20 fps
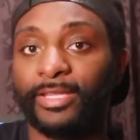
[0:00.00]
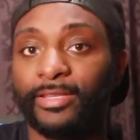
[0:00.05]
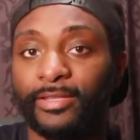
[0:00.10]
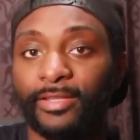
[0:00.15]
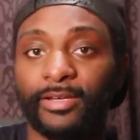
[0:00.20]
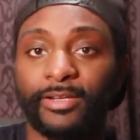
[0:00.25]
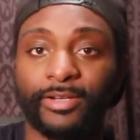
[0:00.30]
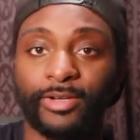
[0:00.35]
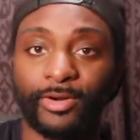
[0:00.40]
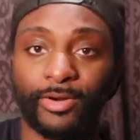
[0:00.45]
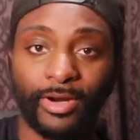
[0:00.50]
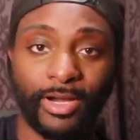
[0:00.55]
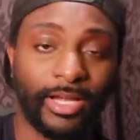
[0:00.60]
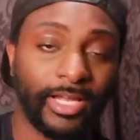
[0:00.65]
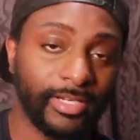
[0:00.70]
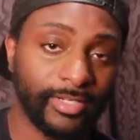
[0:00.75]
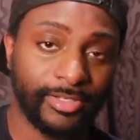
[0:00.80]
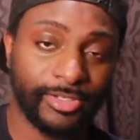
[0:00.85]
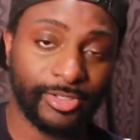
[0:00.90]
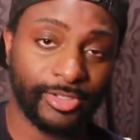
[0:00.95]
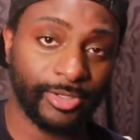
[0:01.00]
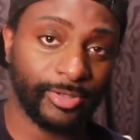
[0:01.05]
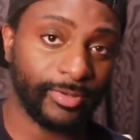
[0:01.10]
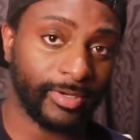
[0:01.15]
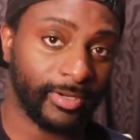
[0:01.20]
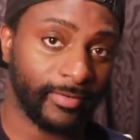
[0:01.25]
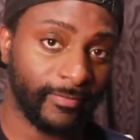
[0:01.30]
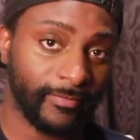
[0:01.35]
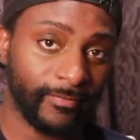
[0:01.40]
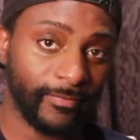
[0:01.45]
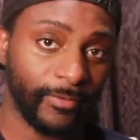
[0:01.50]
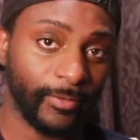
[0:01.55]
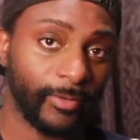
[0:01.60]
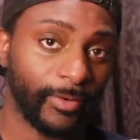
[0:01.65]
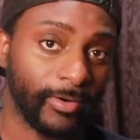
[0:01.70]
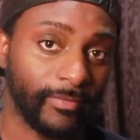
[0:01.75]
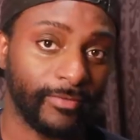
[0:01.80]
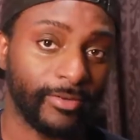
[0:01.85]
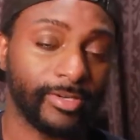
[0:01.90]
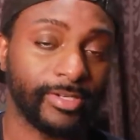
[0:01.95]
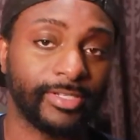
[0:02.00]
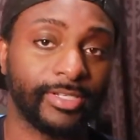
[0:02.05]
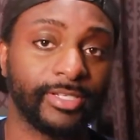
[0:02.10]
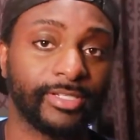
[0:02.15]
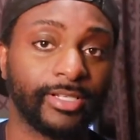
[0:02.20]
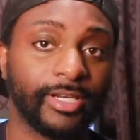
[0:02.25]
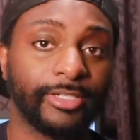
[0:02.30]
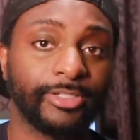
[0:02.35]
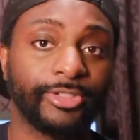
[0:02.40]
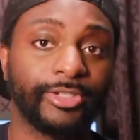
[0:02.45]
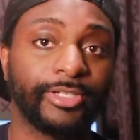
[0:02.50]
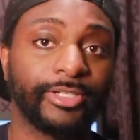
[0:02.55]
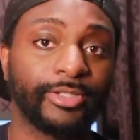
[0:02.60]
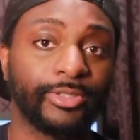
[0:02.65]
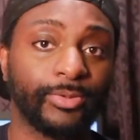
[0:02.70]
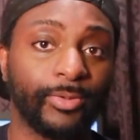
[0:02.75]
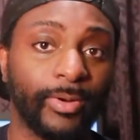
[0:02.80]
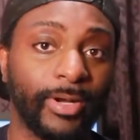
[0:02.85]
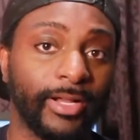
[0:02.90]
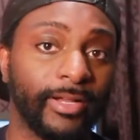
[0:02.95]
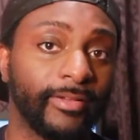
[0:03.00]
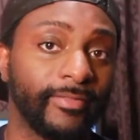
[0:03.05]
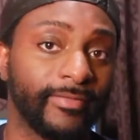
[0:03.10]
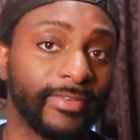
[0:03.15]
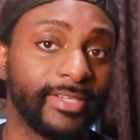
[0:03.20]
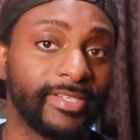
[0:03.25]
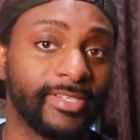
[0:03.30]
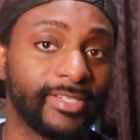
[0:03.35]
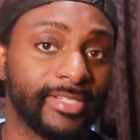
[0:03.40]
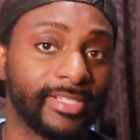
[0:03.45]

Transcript: in the Quran Surah 4 verses 112, it